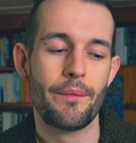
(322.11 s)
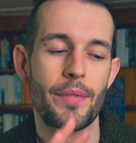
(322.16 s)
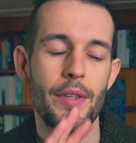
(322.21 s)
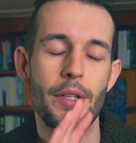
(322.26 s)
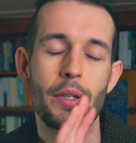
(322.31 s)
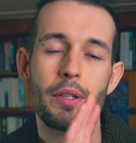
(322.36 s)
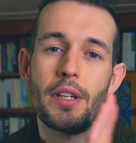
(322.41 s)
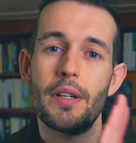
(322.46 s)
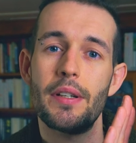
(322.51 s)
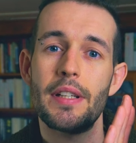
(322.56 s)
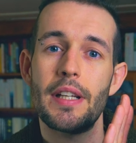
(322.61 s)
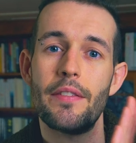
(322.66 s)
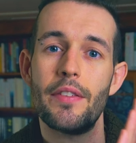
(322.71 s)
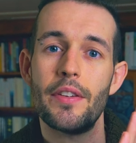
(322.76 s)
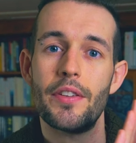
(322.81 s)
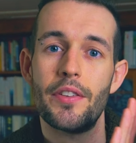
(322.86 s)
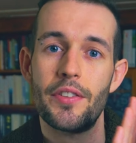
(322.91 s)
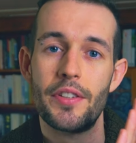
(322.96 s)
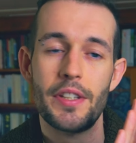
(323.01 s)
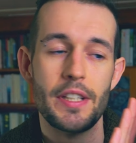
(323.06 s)
You can only ever
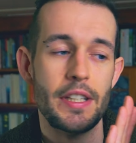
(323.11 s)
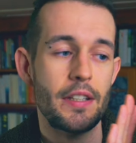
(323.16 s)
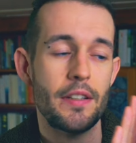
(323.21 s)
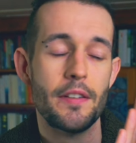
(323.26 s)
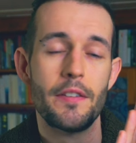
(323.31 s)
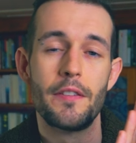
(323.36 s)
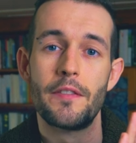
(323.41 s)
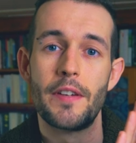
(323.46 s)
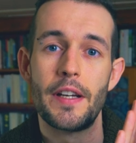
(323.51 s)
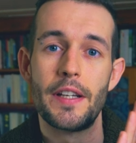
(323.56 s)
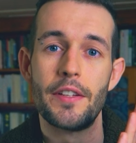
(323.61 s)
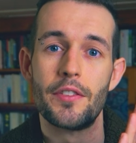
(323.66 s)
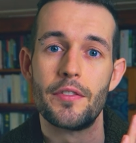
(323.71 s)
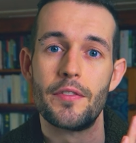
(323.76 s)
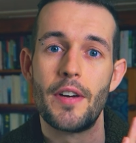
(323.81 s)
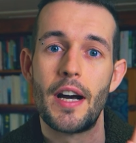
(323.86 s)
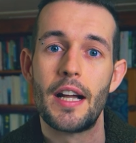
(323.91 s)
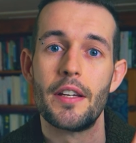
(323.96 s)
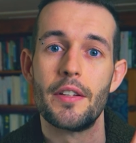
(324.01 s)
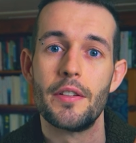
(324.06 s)
see the face
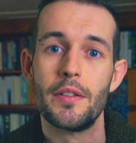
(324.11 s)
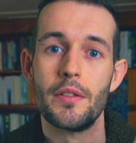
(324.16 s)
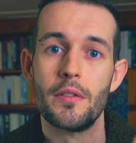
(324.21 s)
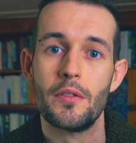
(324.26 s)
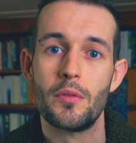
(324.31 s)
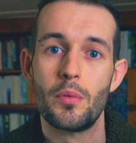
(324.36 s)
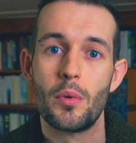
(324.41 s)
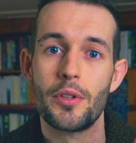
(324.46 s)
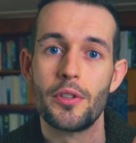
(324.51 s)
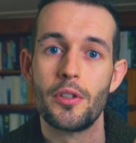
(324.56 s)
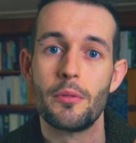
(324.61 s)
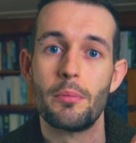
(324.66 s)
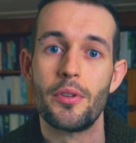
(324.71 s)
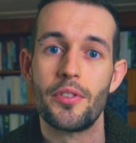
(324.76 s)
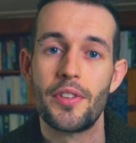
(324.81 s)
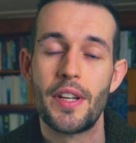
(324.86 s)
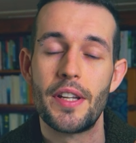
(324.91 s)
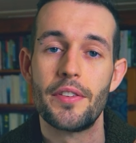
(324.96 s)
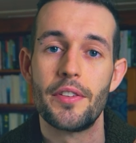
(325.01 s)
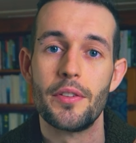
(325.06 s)
value of what you're
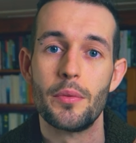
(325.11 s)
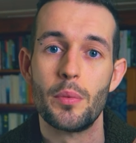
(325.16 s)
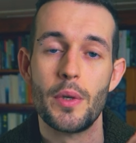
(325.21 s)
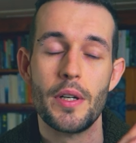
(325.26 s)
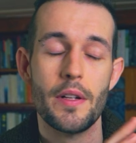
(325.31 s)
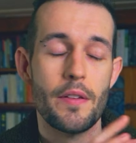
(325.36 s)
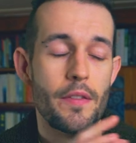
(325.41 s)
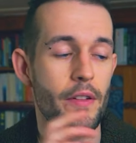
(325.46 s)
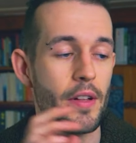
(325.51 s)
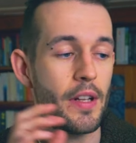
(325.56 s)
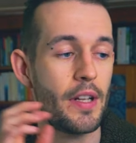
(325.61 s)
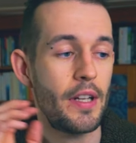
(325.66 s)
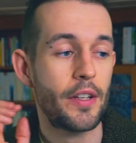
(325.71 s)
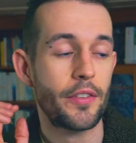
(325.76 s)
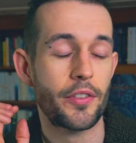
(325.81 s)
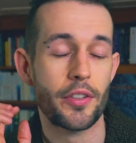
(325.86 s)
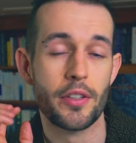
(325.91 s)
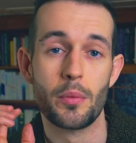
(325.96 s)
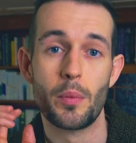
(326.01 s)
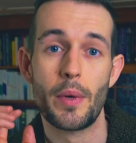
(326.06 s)
presented with.
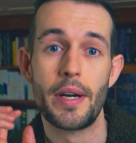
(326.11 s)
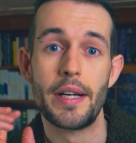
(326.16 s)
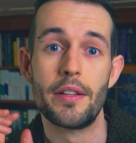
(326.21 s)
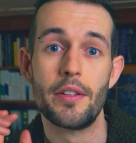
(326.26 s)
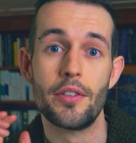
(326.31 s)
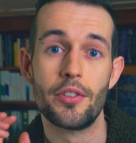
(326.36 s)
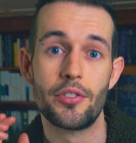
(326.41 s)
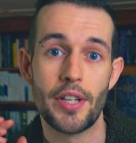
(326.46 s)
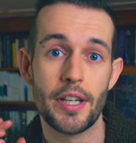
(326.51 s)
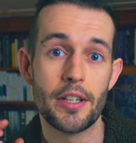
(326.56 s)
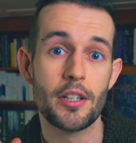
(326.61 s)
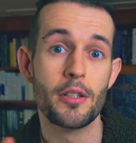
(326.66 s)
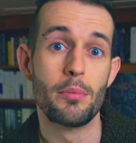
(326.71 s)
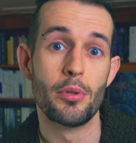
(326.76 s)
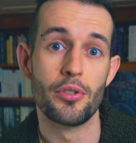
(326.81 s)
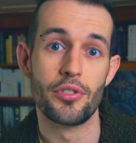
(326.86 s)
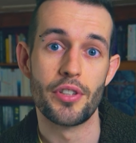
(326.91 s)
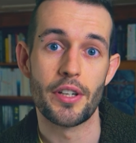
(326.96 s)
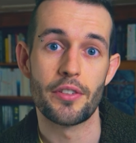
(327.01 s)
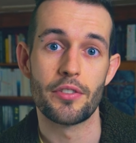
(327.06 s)
So the way that shadow
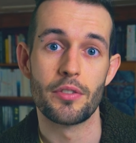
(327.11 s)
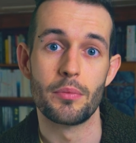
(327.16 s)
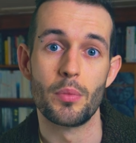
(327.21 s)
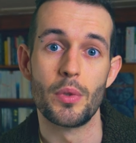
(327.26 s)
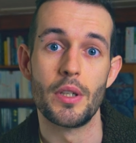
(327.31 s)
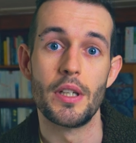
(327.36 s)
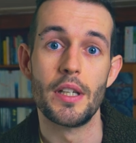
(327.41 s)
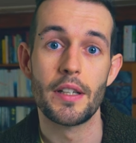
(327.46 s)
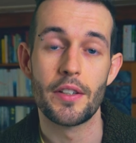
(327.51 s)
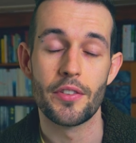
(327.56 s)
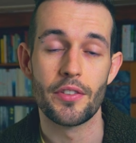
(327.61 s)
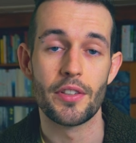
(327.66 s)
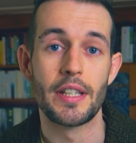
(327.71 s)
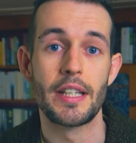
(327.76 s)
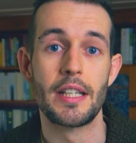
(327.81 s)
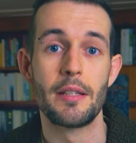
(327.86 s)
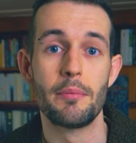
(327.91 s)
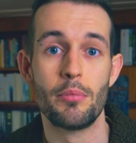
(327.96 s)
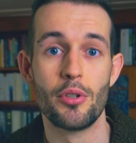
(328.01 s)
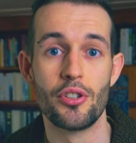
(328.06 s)
projection works,
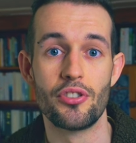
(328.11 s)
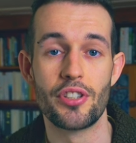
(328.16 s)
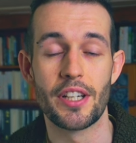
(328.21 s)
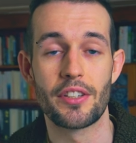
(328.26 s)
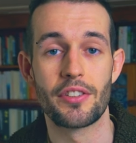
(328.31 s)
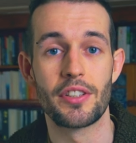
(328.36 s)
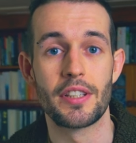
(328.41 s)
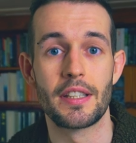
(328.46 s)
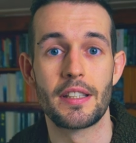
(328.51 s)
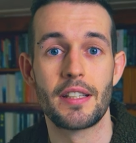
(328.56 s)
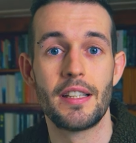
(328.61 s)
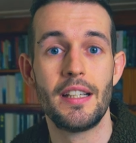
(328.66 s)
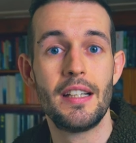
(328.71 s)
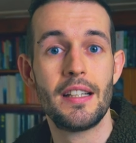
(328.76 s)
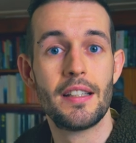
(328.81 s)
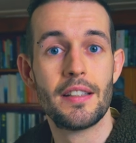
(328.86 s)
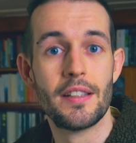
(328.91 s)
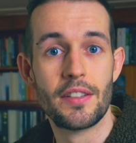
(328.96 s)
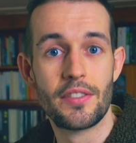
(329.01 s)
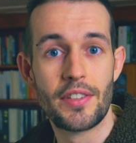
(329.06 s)
again projecting
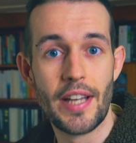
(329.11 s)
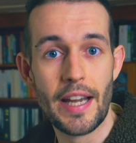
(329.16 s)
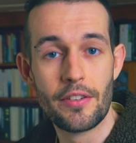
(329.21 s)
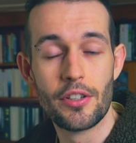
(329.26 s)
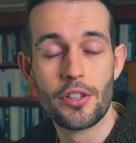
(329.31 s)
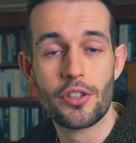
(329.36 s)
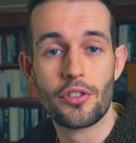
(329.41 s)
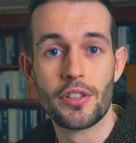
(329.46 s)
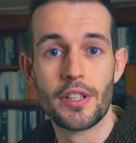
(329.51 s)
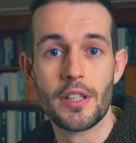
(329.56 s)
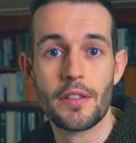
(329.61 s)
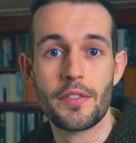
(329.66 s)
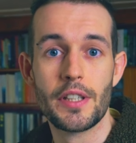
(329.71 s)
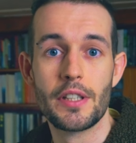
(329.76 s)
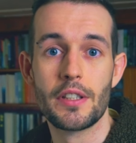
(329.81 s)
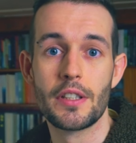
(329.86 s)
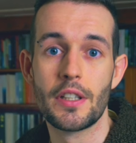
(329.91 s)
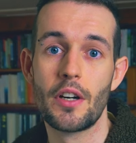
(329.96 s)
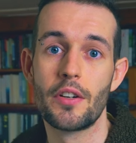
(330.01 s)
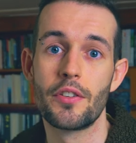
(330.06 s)
the territory of the
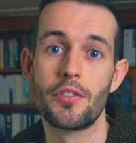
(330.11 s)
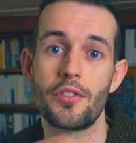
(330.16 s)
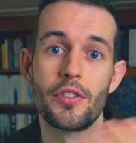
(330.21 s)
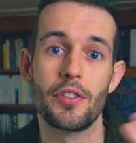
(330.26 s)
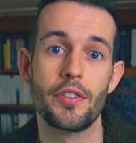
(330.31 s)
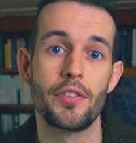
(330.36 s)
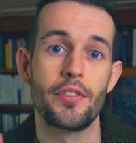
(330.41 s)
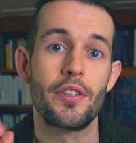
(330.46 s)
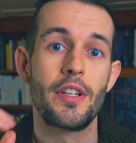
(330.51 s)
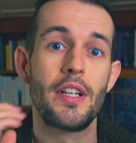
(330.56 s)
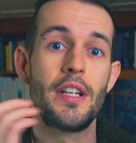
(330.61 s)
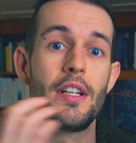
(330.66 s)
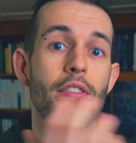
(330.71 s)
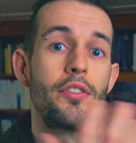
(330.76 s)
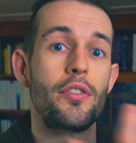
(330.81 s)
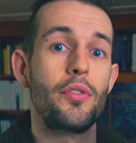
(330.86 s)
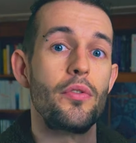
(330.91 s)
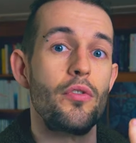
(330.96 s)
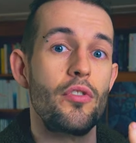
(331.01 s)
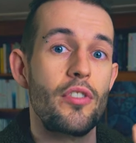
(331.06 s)
unconscious
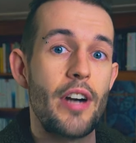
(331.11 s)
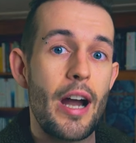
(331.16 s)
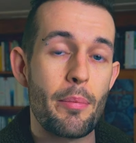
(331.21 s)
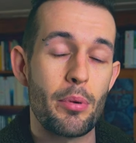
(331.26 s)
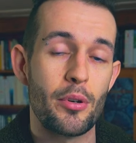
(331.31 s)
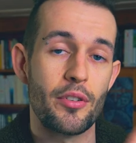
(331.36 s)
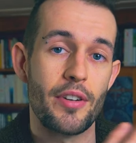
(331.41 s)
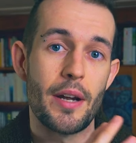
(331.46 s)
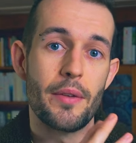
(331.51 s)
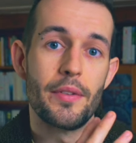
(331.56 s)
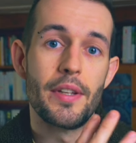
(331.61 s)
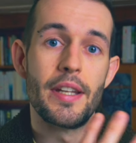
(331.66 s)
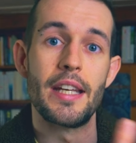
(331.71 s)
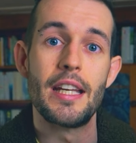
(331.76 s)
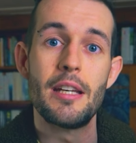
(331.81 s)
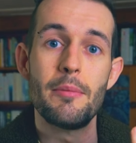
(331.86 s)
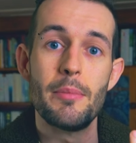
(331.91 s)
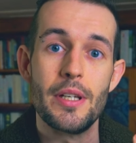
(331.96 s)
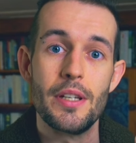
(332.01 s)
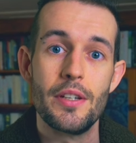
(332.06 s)
to wrap around the
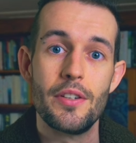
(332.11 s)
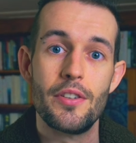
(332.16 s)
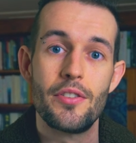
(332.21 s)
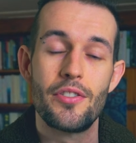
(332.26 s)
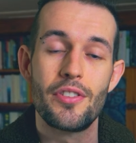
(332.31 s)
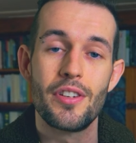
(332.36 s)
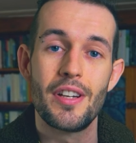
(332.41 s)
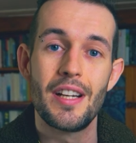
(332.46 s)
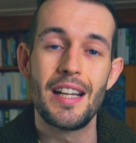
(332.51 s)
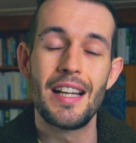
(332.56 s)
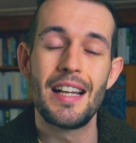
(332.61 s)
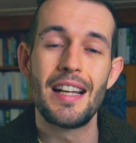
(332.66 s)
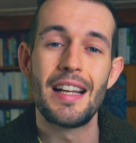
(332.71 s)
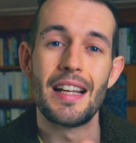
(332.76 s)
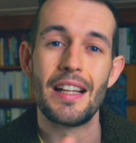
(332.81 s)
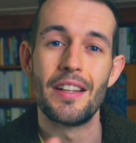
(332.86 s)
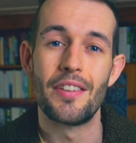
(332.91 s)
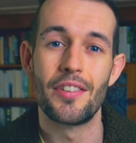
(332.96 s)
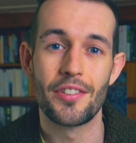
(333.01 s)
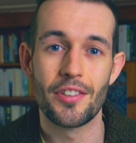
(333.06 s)
image,
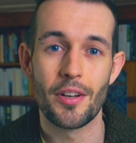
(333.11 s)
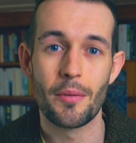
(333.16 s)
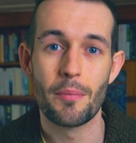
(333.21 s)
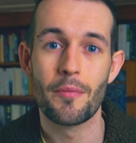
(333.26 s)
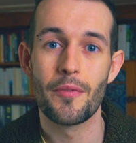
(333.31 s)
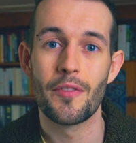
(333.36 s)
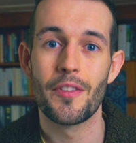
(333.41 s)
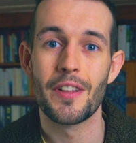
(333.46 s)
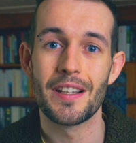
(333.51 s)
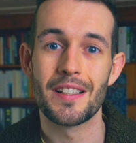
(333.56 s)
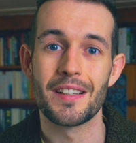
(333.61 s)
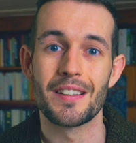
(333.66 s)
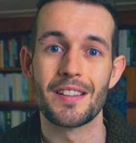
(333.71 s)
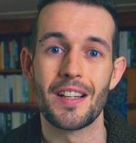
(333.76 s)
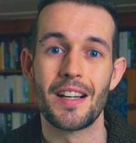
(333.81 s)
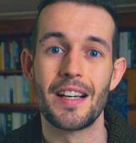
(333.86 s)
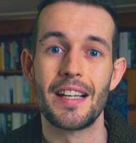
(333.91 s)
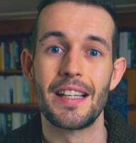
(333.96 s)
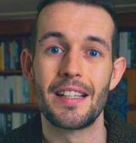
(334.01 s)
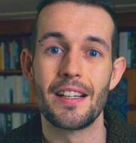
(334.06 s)
is something
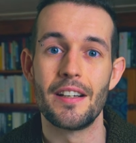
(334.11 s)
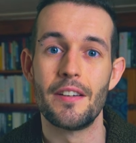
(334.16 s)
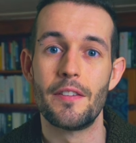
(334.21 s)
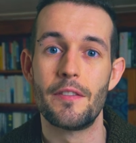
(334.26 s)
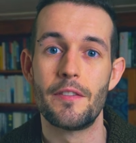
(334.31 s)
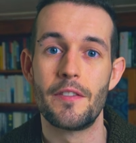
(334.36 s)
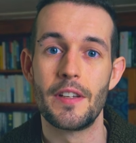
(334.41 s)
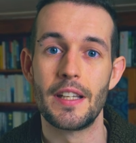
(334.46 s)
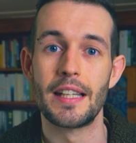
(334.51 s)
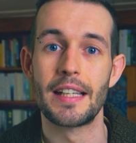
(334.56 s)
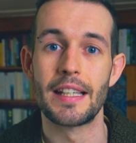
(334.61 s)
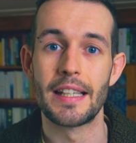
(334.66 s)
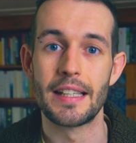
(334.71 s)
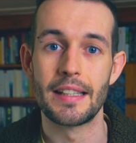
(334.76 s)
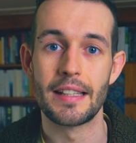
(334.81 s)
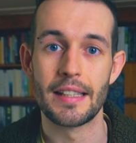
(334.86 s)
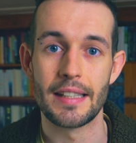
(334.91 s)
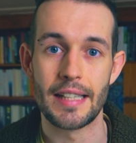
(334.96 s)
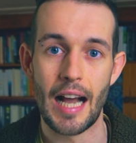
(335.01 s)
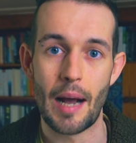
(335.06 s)
like a filling
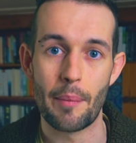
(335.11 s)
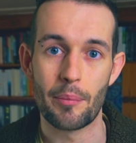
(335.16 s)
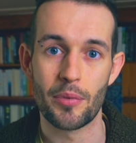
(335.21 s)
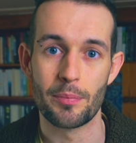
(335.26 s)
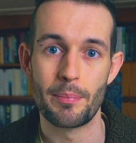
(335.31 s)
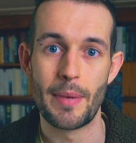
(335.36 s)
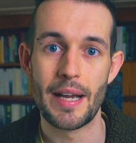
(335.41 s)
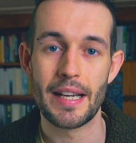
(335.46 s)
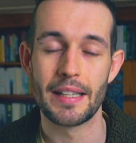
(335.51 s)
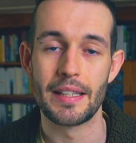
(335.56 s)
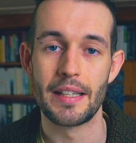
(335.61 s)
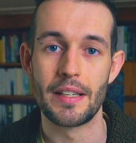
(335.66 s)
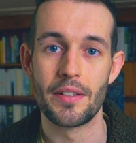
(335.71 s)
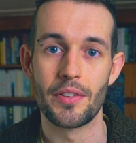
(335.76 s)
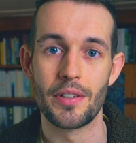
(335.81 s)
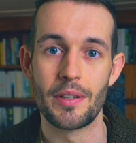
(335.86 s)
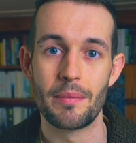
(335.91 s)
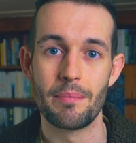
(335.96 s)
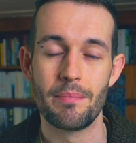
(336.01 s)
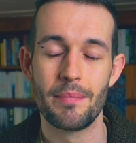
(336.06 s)
in the gaps
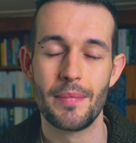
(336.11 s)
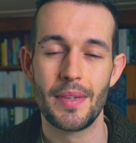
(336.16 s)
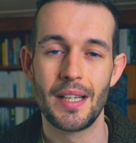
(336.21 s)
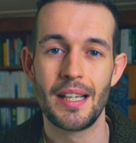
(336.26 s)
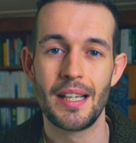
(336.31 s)
mechanism.